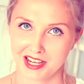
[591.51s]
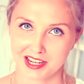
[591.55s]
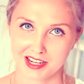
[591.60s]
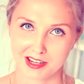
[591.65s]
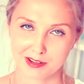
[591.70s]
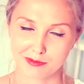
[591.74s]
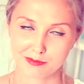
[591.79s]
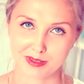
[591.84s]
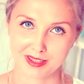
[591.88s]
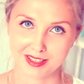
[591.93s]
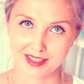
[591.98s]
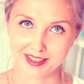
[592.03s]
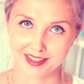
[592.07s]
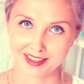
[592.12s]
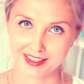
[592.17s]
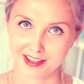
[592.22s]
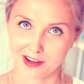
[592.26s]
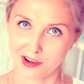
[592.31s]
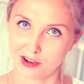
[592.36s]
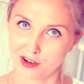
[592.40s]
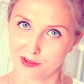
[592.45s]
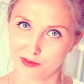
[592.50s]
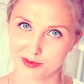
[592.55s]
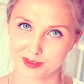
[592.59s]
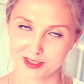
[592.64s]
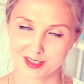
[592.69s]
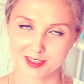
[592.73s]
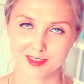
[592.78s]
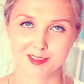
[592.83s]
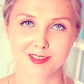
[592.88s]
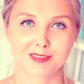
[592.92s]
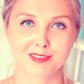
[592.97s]
completely
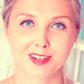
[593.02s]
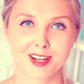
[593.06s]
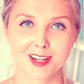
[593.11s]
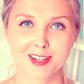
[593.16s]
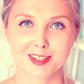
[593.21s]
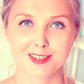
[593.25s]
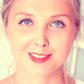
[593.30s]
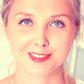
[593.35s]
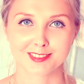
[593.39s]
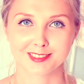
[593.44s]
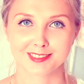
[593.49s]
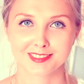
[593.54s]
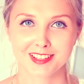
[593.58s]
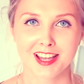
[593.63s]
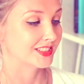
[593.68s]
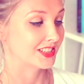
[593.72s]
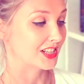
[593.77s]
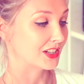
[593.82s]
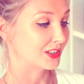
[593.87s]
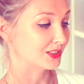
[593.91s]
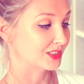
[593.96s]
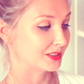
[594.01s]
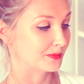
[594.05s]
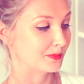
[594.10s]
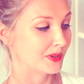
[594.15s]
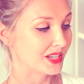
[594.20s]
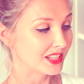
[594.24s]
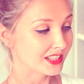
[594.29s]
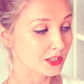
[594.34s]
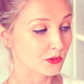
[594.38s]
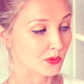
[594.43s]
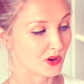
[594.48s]
opposite direction. So the
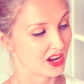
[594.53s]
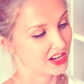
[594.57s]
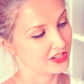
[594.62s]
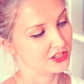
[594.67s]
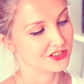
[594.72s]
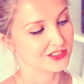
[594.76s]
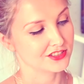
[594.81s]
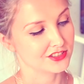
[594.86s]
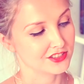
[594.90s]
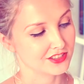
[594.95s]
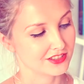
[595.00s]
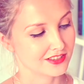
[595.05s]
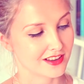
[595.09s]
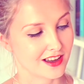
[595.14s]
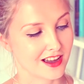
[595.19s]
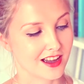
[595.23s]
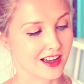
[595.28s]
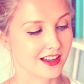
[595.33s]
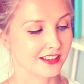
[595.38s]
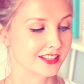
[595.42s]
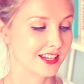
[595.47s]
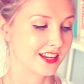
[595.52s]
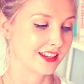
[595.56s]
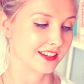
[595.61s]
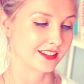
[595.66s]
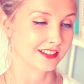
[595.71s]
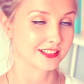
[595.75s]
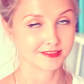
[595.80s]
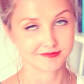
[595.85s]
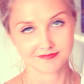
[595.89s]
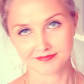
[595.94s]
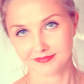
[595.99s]
main questions are
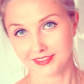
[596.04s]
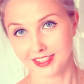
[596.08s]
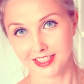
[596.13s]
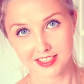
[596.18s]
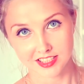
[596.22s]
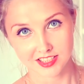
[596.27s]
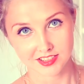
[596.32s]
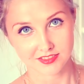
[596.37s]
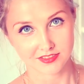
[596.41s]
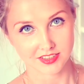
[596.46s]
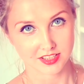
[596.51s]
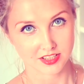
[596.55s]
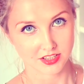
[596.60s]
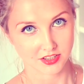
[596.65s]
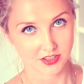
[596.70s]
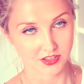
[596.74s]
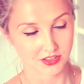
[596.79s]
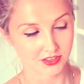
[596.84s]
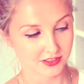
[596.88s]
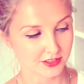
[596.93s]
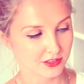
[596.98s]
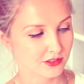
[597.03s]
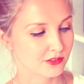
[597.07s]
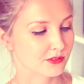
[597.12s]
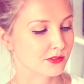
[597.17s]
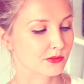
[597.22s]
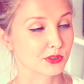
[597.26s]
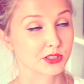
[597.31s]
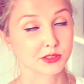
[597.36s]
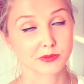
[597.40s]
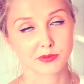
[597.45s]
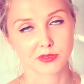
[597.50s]
like, is there is a God?
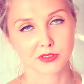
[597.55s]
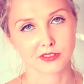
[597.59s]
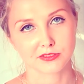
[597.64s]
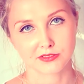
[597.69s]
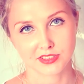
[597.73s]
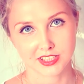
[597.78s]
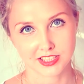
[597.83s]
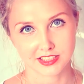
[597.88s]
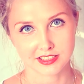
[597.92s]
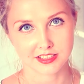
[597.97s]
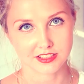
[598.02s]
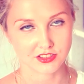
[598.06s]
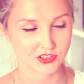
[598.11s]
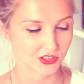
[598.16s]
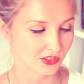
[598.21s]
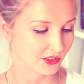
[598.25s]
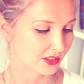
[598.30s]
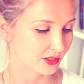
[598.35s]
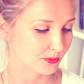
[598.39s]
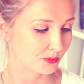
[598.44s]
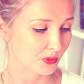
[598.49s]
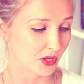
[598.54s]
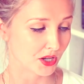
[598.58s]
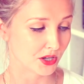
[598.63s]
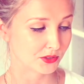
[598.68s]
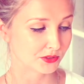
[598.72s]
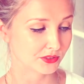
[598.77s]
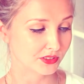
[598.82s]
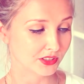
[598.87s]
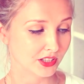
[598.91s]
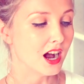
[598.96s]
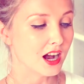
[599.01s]
what we already did talk
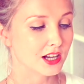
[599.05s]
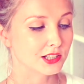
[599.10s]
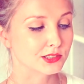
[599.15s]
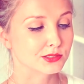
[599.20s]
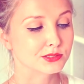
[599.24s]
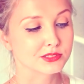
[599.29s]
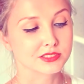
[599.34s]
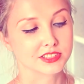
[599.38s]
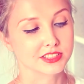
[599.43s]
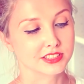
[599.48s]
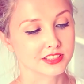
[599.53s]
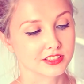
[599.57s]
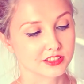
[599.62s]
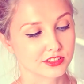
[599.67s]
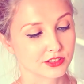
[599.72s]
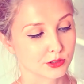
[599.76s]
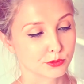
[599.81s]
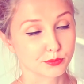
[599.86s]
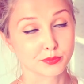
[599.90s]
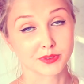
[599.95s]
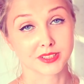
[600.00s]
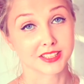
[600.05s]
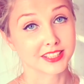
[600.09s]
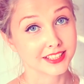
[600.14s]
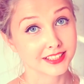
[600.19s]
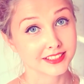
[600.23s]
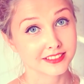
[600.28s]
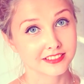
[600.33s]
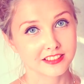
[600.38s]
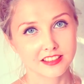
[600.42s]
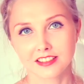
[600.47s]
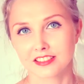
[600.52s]
about, how did it all
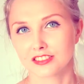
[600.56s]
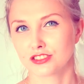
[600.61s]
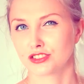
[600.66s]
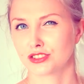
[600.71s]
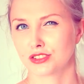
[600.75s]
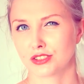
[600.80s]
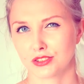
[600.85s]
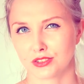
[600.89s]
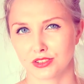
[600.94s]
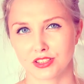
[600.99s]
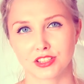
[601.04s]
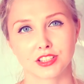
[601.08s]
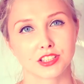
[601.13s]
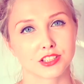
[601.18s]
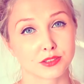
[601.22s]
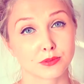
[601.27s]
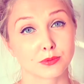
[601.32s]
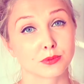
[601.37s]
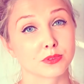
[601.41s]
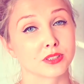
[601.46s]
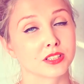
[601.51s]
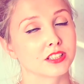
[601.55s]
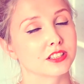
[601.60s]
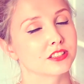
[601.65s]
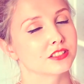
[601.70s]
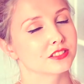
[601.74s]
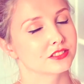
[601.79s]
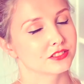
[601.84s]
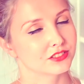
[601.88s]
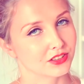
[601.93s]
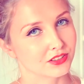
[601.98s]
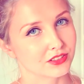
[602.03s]
begin. So here we
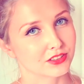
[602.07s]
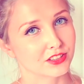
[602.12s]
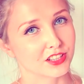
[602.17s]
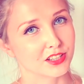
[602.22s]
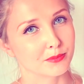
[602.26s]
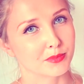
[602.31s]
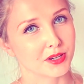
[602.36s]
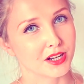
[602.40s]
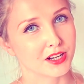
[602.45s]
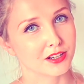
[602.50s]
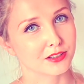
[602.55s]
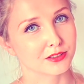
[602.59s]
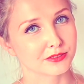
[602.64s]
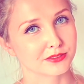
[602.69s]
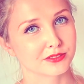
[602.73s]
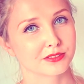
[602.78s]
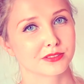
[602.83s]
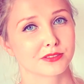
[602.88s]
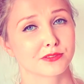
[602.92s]
talk about